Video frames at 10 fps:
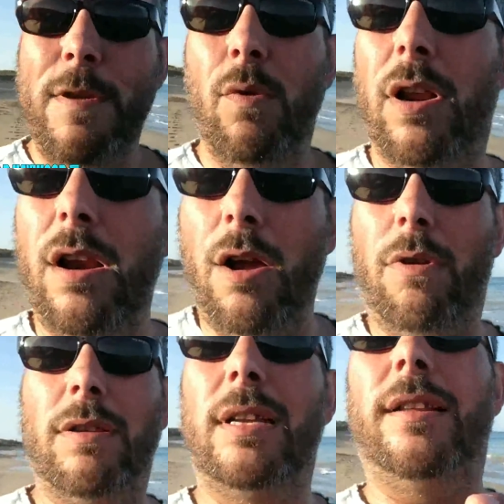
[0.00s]
you want to know
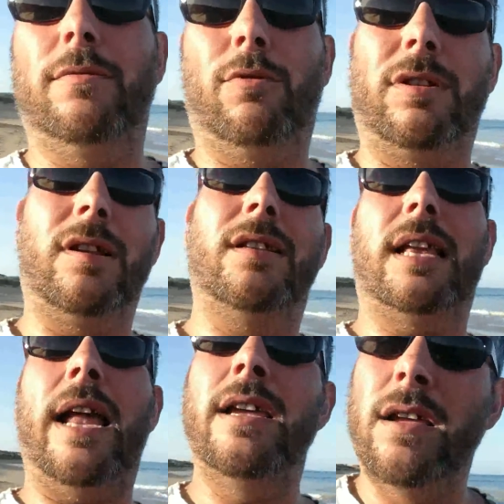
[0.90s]
what I was going to
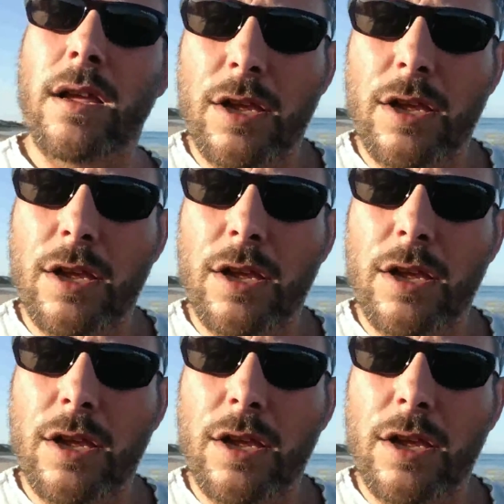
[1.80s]
say?